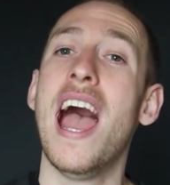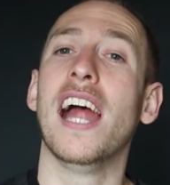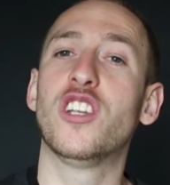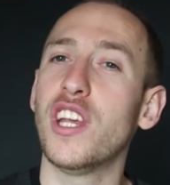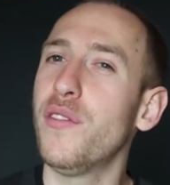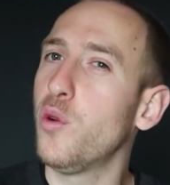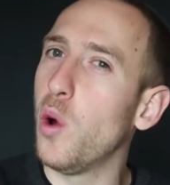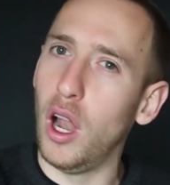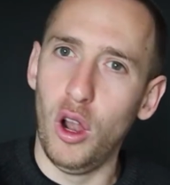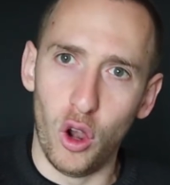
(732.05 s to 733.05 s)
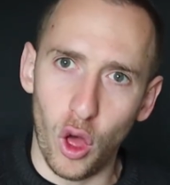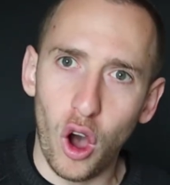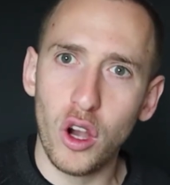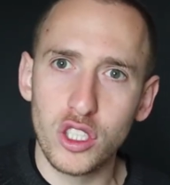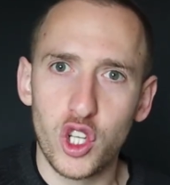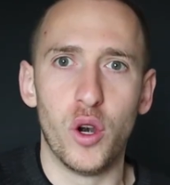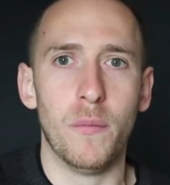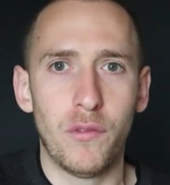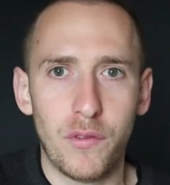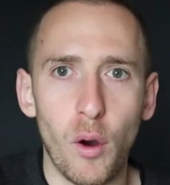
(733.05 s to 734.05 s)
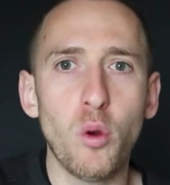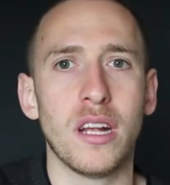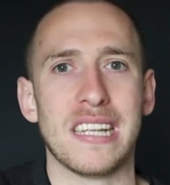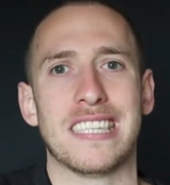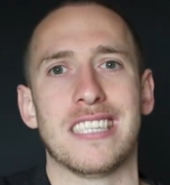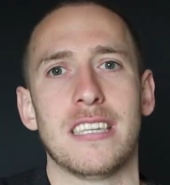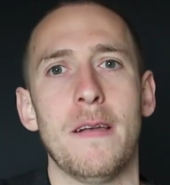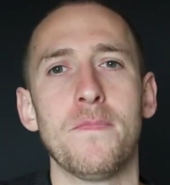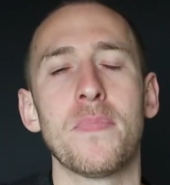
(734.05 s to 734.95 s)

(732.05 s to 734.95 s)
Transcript: and shift to a long-term focus.